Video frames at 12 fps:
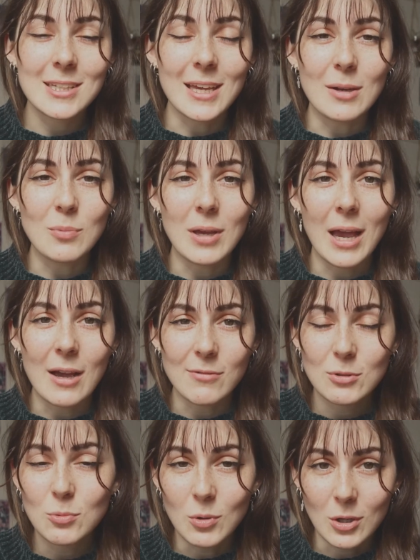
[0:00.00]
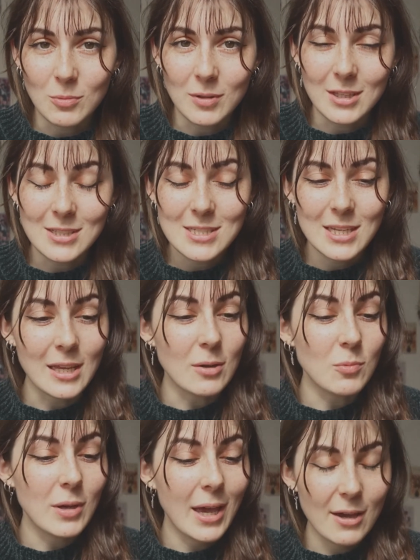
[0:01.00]
and we have to work with it
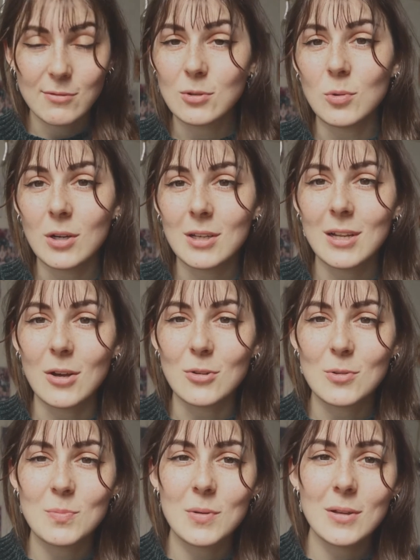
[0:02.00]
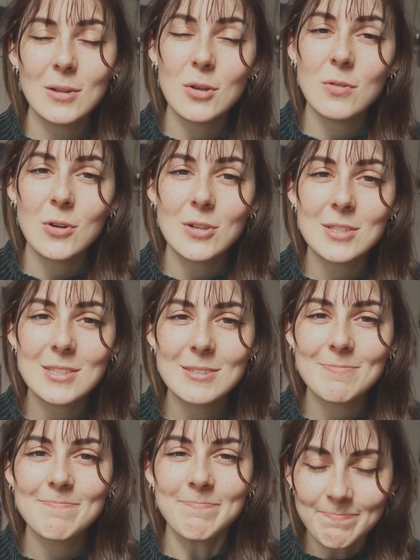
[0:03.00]
and we have to work it out. But no
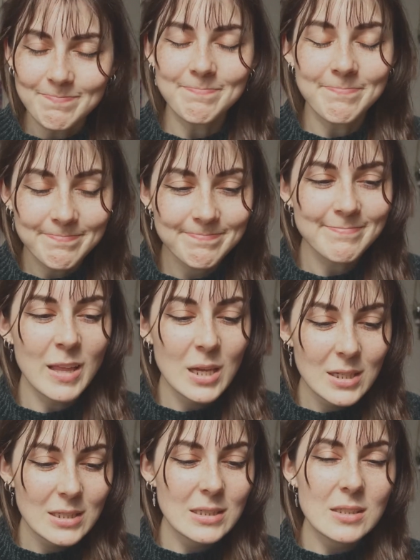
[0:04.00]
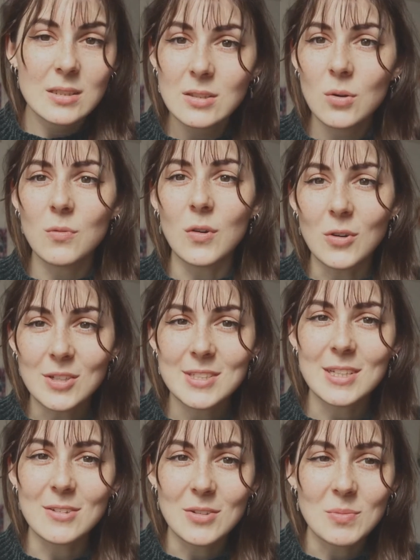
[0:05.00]
worries. No
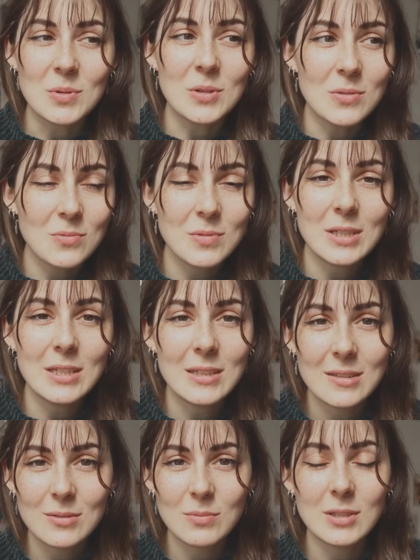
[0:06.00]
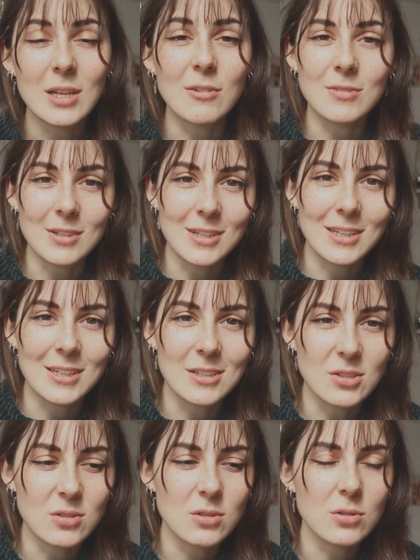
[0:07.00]
worries, everyone. We definitely
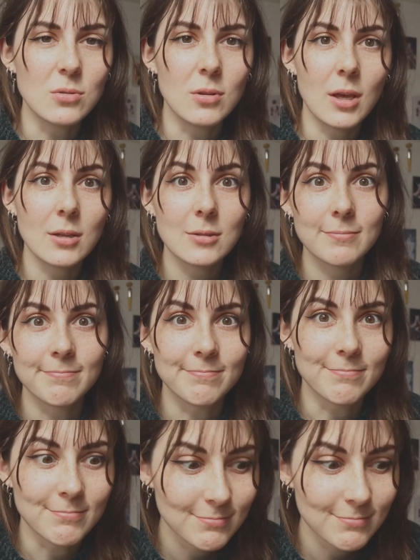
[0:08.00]
can do that.